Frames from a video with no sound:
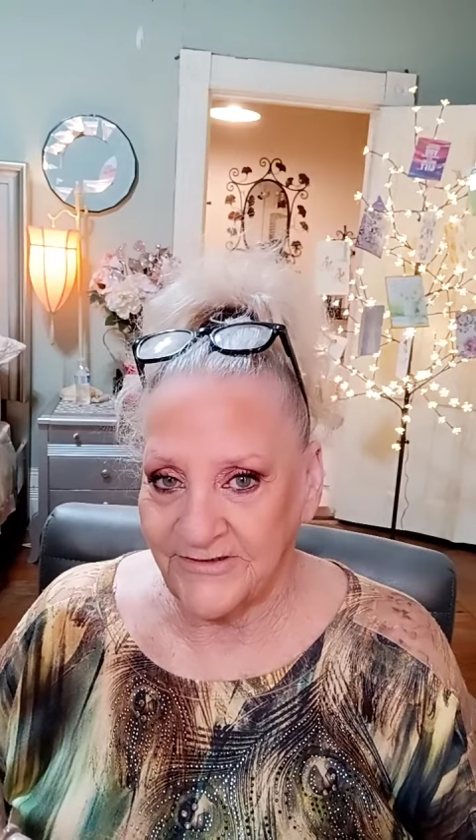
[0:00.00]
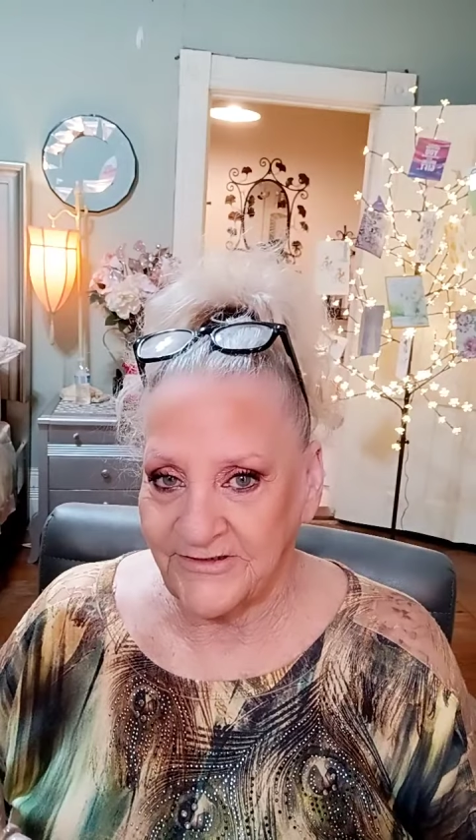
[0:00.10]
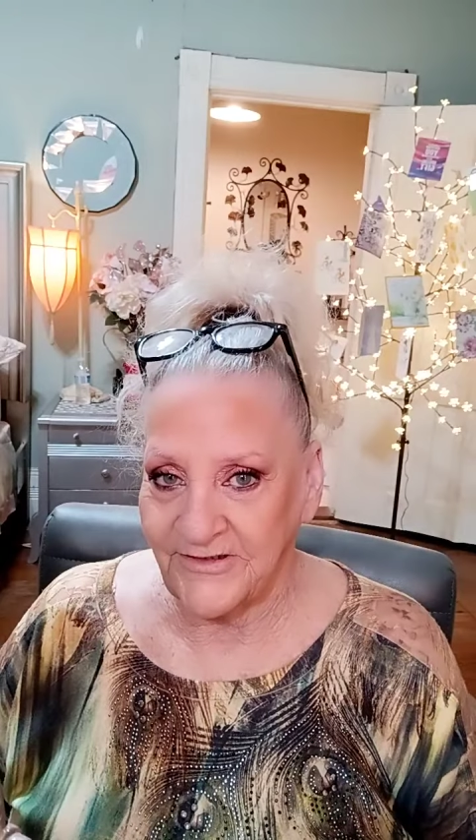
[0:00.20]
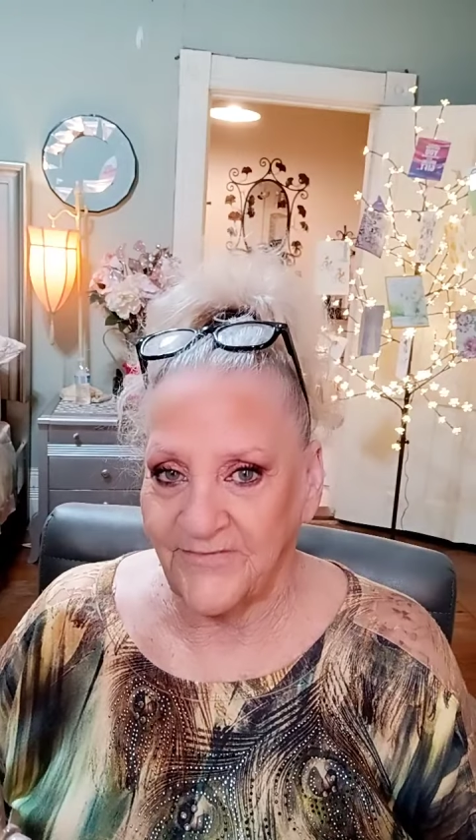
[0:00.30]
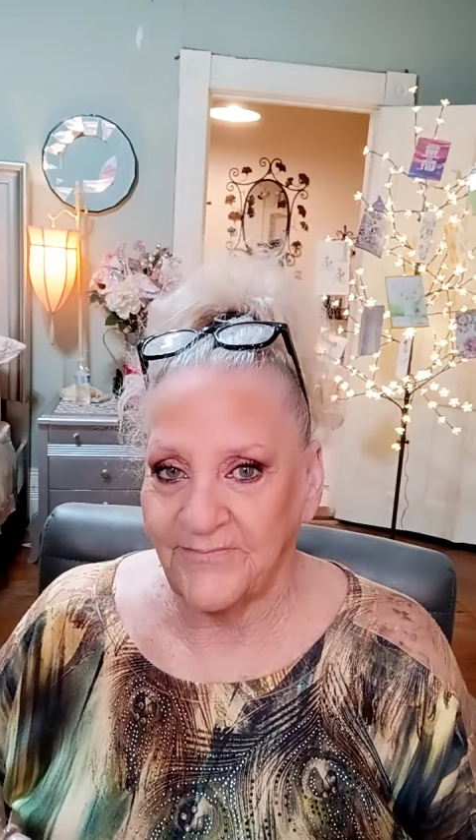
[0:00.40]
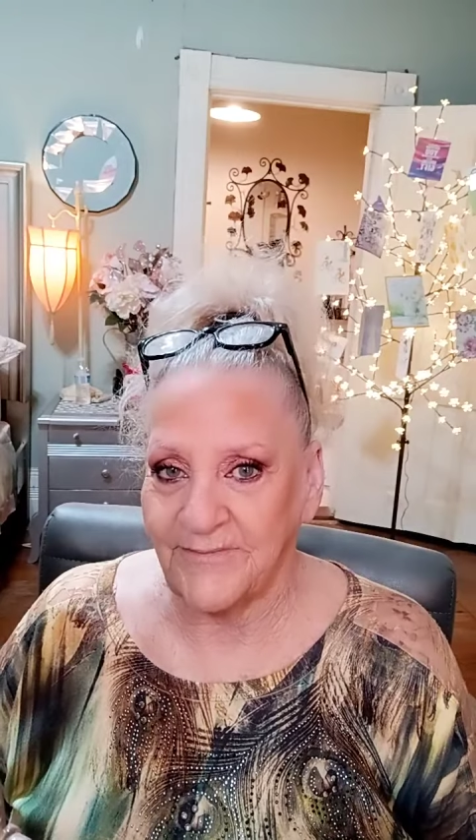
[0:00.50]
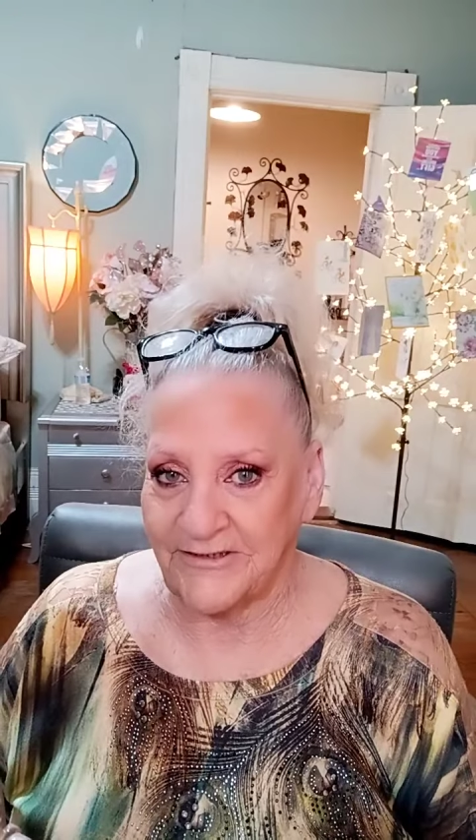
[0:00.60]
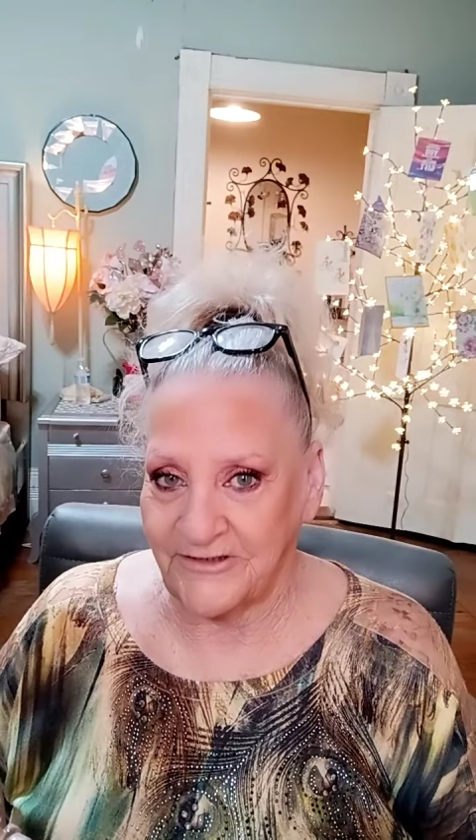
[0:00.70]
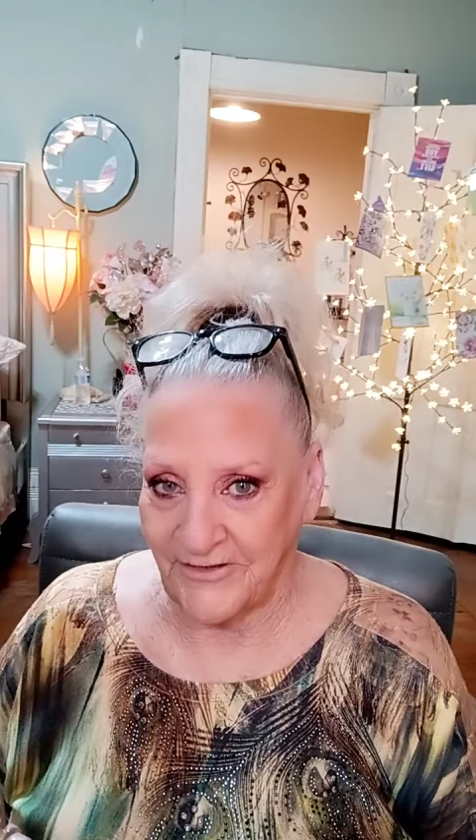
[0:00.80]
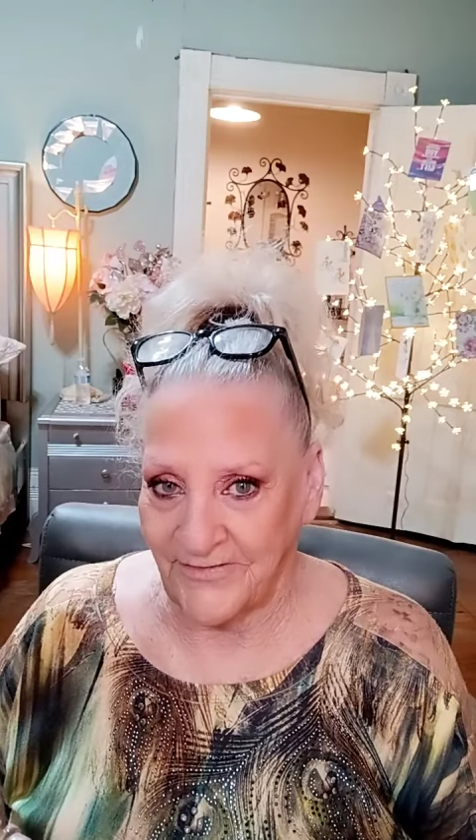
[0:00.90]
I sat in my
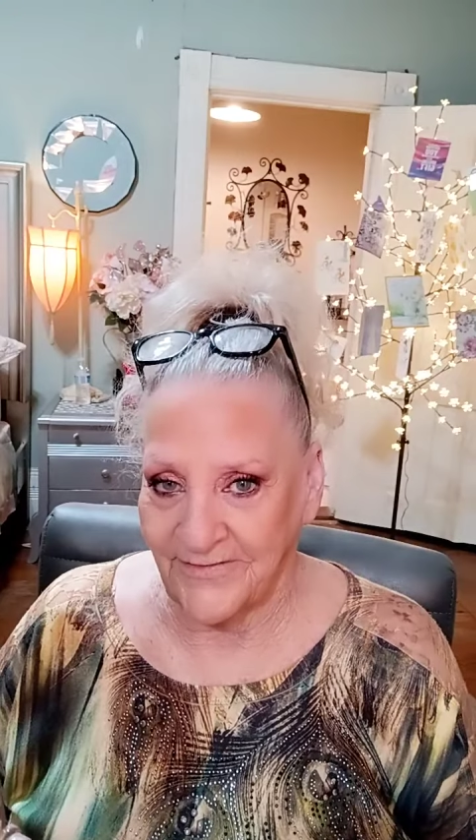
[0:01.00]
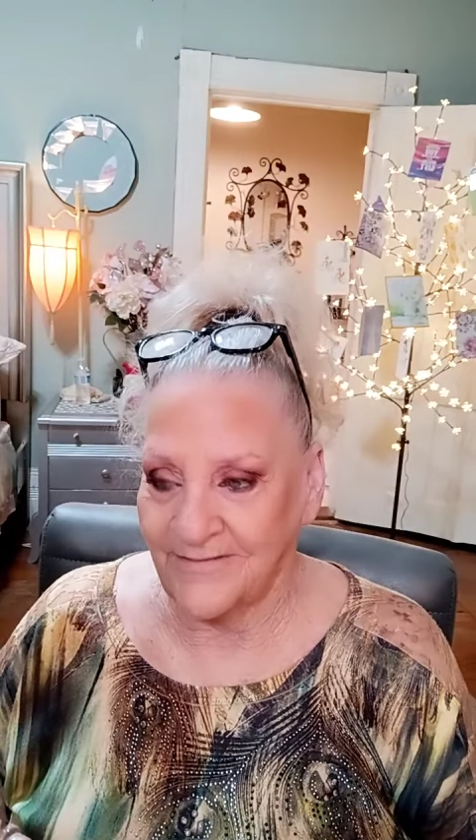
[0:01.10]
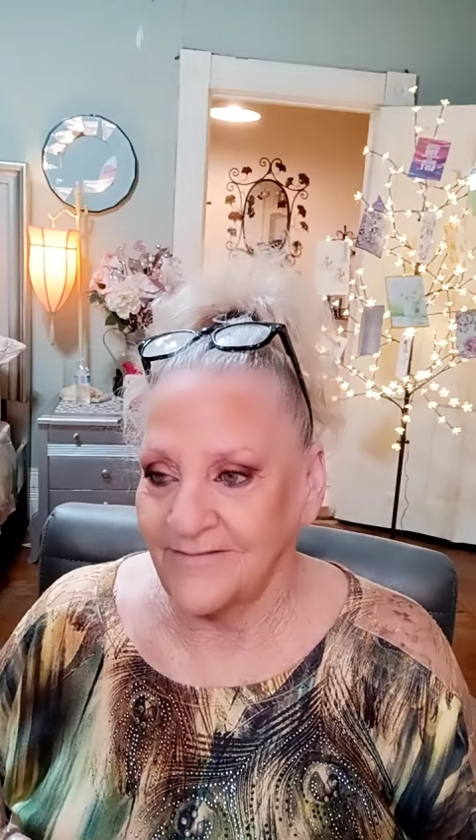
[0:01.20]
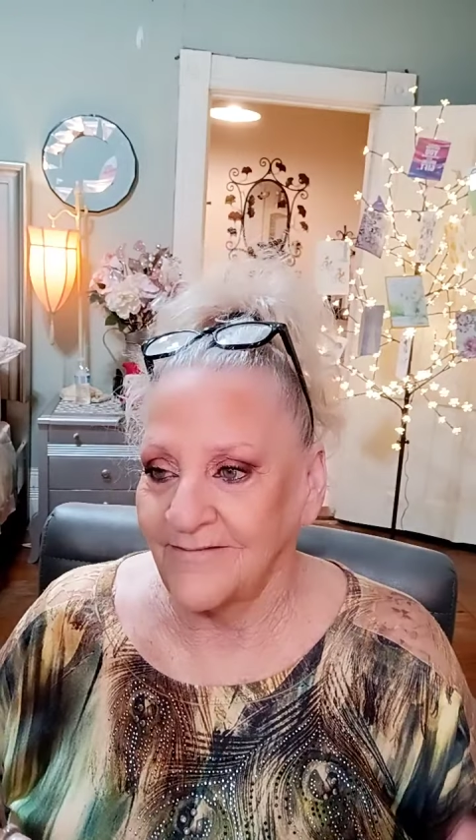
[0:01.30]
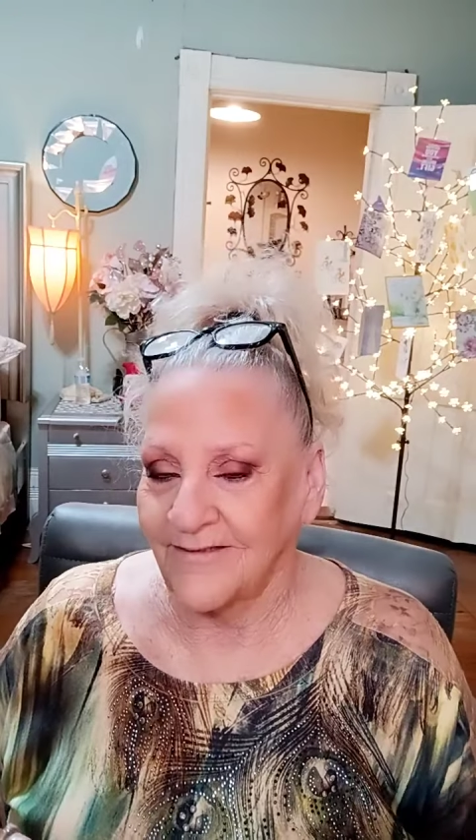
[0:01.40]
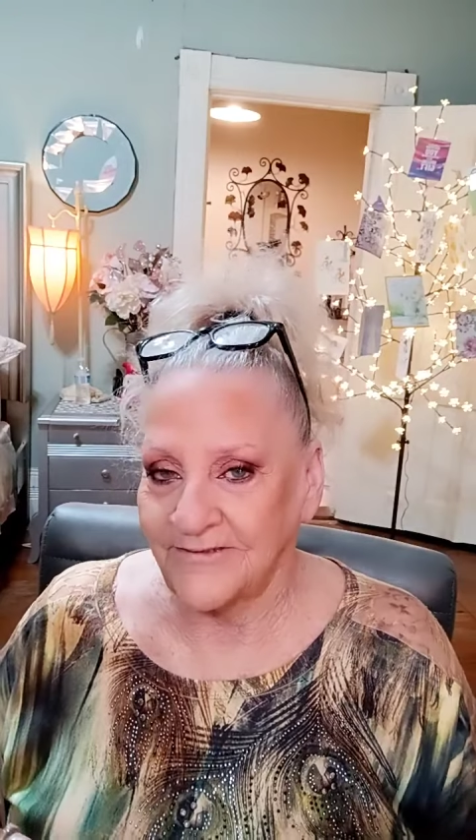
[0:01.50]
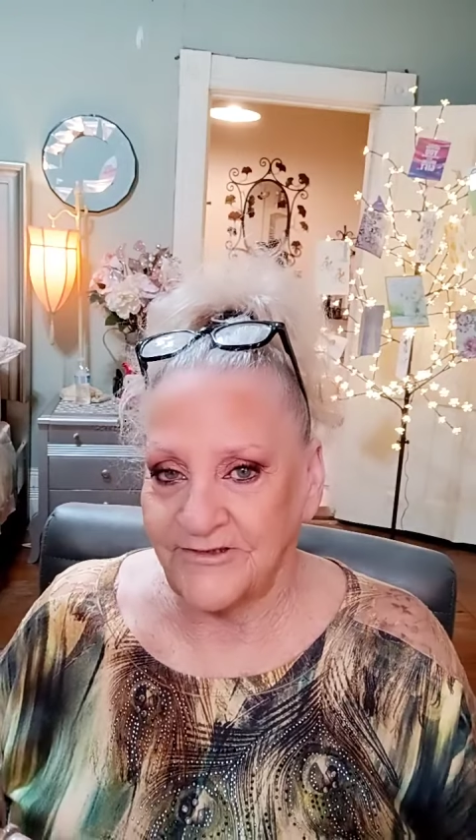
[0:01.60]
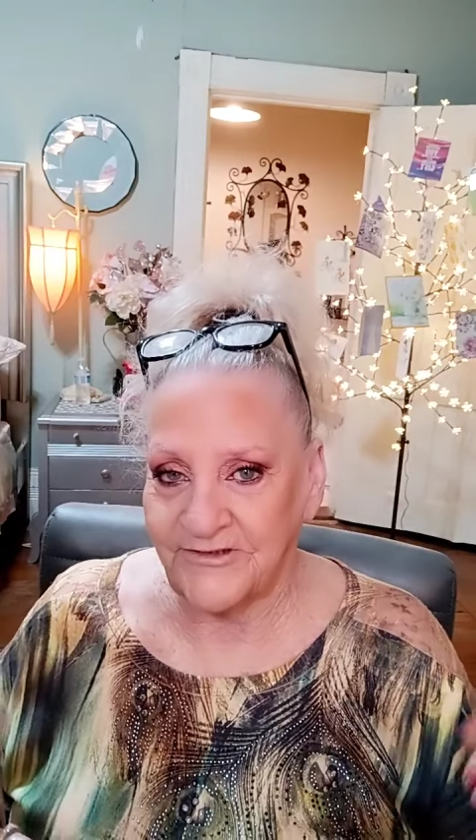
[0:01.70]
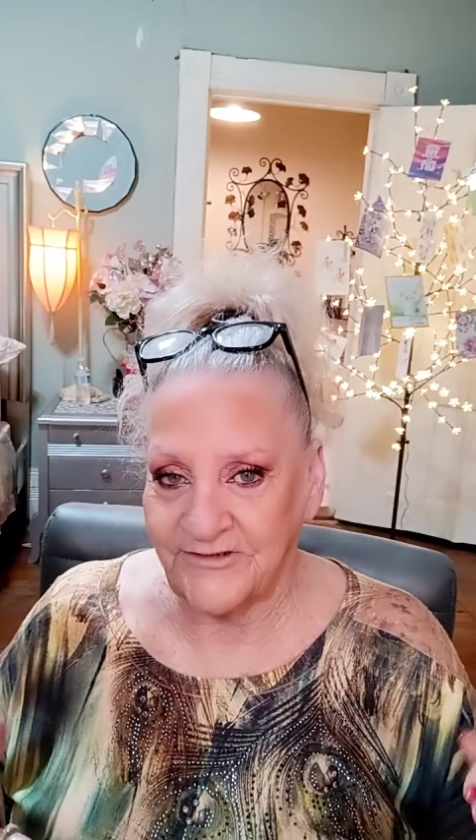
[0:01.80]
chair and I